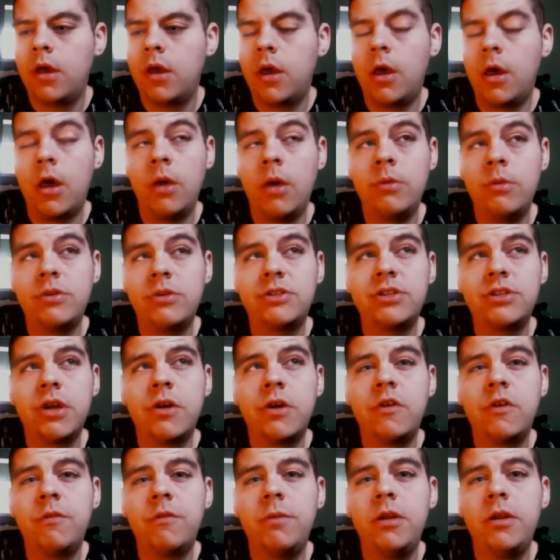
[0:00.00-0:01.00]
I'm just
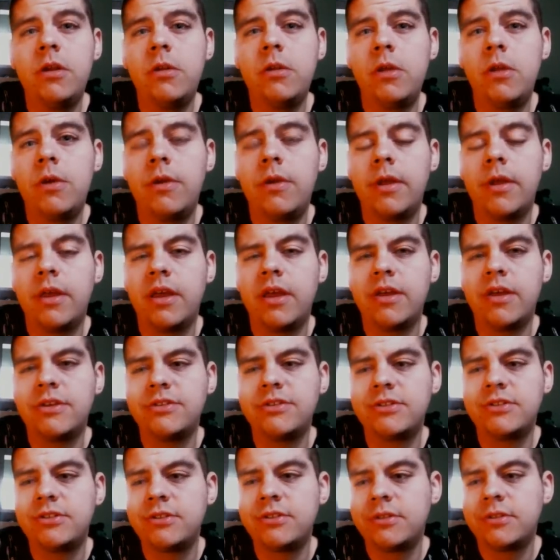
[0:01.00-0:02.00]
tired of being alone, I
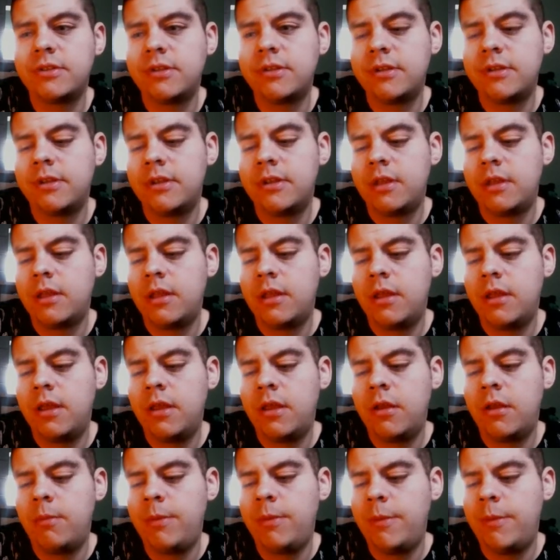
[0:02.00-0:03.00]
guess.
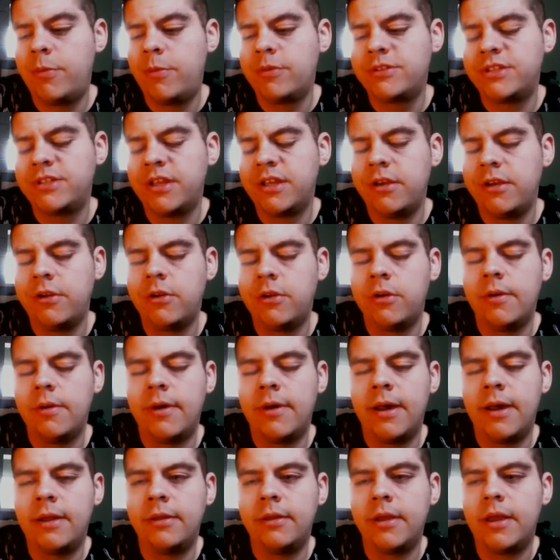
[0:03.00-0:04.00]
And people say,
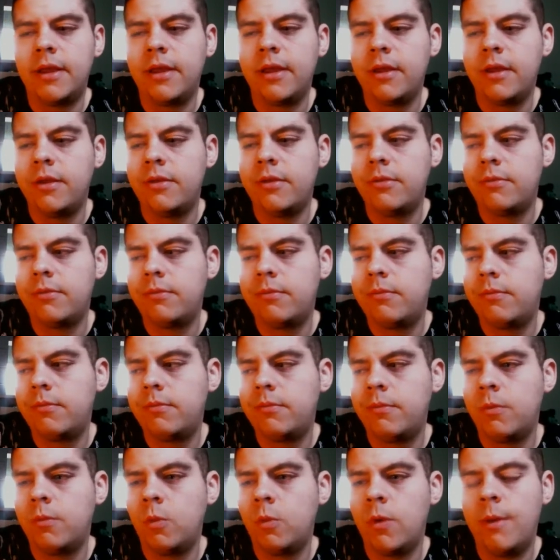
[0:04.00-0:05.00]
online
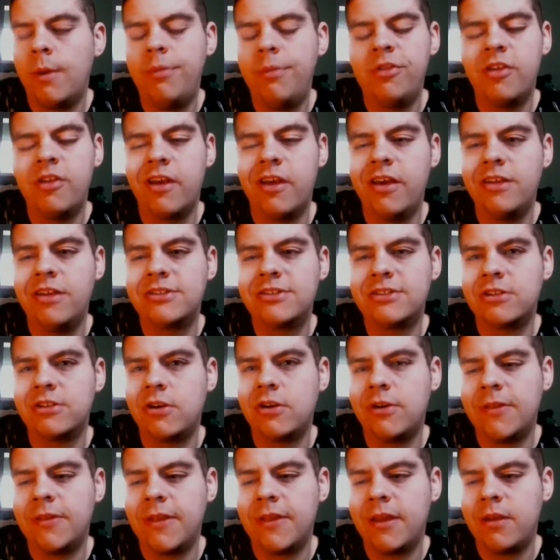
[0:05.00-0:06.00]
websites and
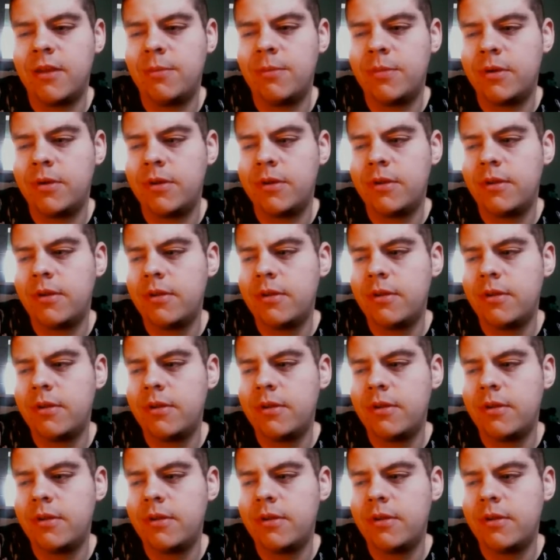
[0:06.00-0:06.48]
all that, but